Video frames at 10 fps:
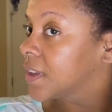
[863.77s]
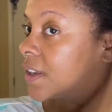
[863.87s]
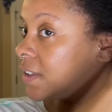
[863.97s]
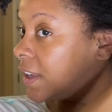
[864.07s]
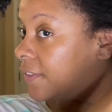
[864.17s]

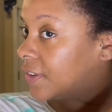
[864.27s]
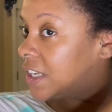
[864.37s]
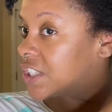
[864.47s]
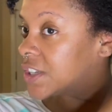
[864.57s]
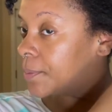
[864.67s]

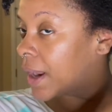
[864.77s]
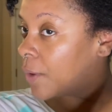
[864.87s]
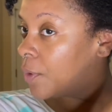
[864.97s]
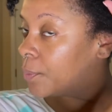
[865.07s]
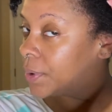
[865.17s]
definition. But I
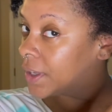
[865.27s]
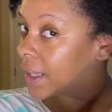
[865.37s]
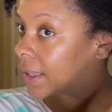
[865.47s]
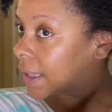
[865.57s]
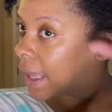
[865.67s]
won't put a
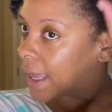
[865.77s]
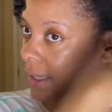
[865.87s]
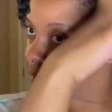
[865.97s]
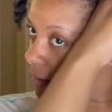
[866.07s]
lot